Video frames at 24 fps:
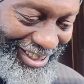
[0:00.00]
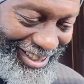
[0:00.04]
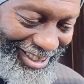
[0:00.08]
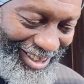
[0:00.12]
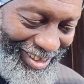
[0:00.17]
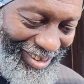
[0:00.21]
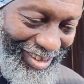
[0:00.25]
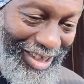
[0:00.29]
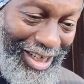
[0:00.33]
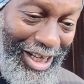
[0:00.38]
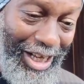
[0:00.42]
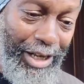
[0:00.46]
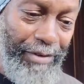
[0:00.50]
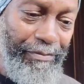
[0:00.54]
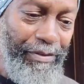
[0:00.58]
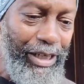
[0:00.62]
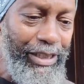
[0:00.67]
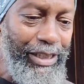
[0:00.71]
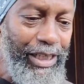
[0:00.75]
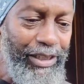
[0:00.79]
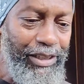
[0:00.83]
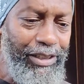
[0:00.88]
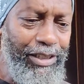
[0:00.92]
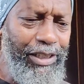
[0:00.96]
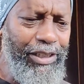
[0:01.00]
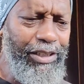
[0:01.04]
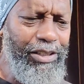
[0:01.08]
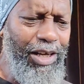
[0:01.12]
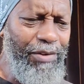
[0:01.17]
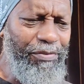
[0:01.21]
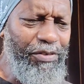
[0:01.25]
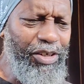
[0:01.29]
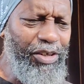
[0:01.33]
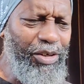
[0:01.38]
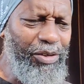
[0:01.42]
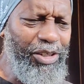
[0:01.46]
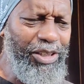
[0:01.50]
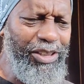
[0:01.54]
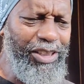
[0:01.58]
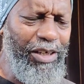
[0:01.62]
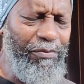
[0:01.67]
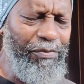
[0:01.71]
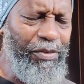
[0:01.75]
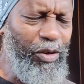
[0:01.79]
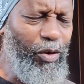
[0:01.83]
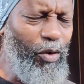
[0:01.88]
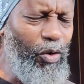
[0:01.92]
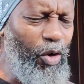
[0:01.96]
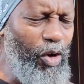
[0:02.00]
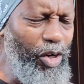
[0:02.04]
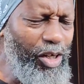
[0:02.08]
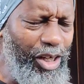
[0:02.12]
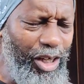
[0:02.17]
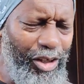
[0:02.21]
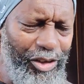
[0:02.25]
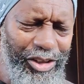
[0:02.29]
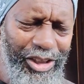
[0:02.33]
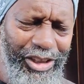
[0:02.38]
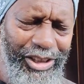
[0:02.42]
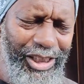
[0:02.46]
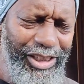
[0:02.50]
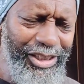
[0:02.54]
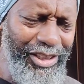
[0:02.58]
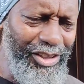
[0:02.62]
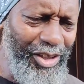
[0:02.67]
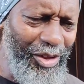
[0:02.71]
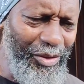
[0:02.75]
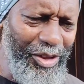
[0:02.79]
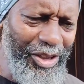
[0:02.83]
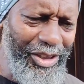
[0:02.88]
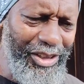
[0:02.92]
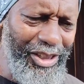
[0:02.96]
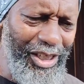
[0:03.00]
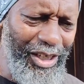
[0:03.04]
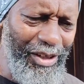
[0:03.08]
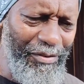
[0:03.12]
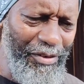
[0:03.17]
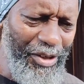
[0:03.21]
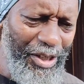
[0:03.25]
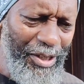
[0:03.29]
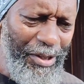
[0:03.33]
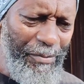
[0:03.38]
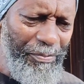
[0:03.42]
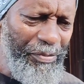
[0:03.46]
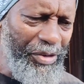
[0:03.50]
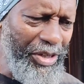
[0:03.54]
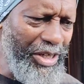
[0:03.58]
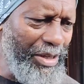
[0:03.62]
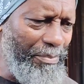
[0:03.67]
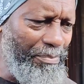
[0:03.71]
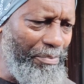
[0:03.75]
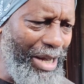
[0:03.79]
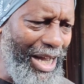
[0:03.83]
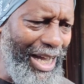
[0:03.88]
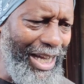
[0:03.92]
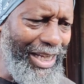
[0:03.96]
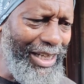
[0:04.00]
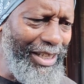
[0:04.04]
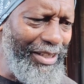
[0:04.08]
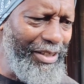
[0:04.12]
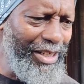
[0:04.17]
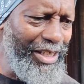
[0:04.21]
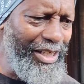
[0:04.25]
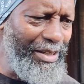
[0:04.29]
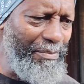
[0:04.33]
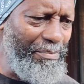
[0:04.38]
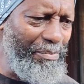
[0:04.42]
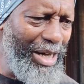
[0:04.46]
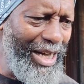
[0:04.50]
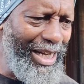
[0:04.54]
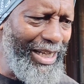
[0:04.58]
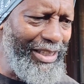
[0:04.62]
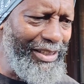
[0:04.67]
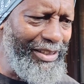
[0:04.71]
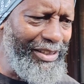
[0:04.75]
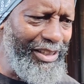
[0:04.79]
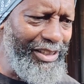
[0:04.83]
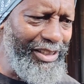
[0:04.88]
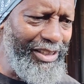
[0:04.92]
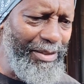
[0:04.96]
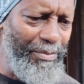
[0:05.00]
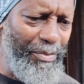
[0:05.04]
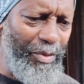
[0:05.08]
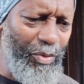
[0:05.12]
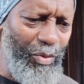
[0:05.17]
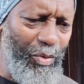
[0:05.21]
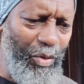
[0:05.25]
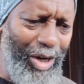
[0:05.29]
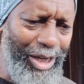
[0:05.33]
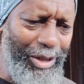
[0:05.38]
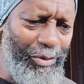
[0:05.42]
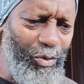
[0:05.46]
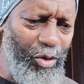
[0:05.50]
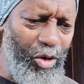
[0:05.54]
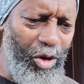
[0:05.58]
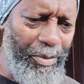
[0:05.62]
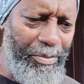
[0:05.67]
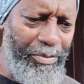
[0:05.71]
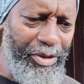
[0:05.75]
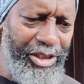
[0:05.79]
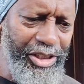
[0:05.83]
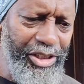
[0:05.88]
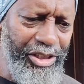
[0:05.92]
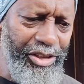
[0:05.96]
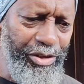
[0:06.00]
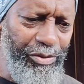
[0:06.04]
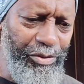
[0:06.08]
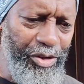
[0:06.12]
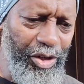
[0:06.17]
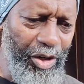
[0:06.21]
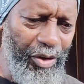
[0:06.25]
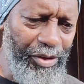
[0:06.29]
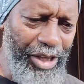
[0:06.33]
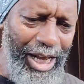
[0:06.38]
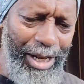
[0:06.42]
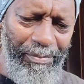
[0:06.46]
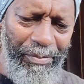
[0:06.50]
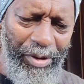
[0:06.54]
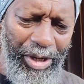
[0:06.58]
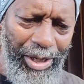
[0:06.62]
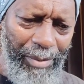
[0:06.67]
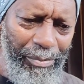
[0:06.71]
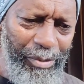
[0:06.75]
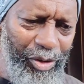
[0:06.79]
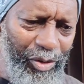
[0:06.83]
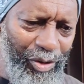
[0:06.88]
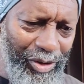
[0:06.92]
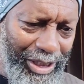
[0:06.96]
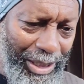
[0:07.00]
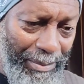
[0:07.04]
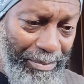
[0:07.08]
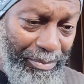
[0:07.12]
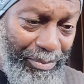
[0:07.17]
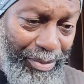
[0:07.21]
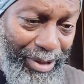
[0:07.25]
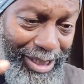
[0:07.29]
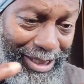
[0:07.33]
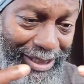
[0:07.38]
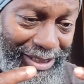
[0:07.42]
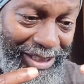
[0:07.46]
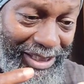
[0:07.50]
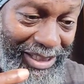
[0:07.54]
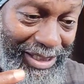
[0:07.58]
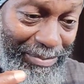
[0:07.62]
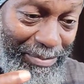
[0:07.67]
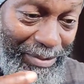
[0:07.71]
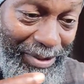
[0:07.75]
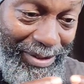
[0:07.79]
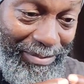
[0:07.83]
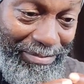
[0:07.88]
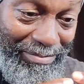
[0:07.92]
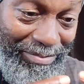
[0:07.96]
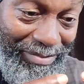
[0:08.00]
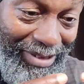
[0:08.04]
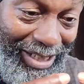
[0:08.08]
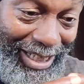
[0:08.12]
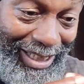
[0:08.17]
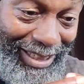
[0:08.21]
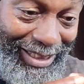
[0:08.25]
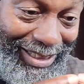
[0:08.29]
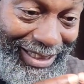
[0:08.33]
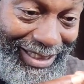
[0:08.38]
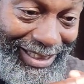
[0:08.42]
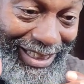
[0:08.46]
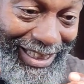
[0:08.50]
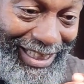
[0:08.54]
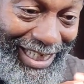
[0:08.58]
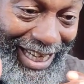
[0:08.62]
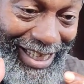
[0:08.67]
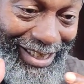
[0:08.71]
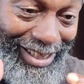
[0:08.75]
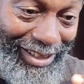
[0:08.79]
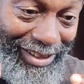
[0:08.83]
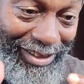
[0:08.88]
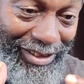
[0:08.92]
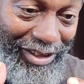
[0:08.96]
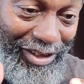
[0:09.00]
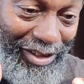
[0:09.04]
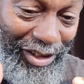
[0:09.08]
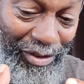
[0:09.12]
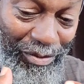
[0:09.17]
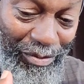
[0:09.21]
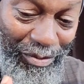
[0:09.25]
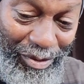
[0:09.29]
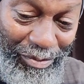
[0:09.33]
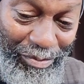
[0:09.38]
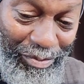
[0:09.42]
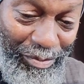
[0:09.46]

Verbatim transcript: You know? In fact, that's the thing. You have to know yourself in all cultures. Just know yourself. In the Mayan, in the Mayan system, in white world bridge, you know that because I bring disparate things together. You know,